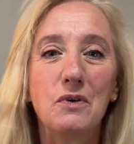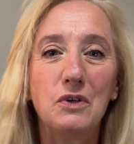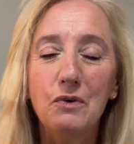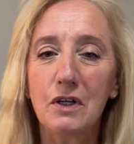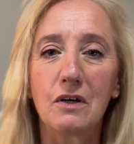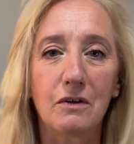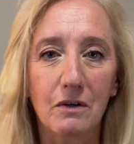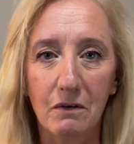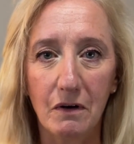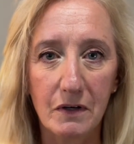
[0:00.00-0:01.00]
you could go to
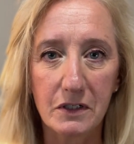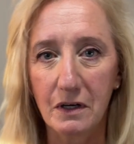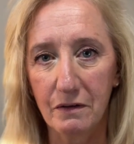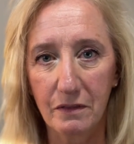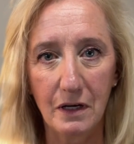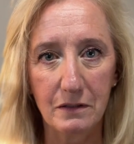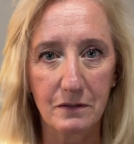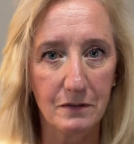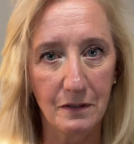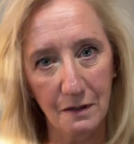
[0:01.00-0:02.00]
Croatia
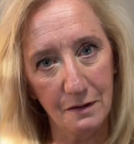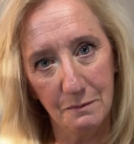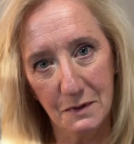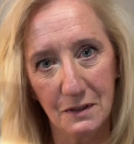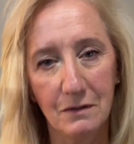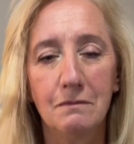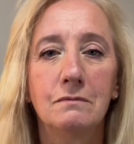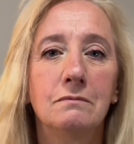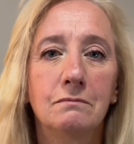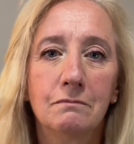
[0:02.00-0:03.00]
1,000 times and,
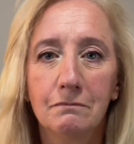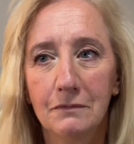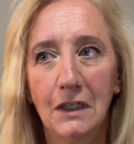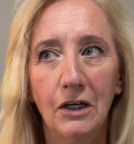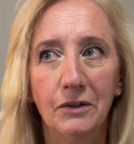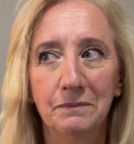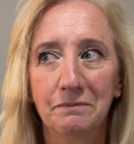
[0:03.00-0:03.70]
you know,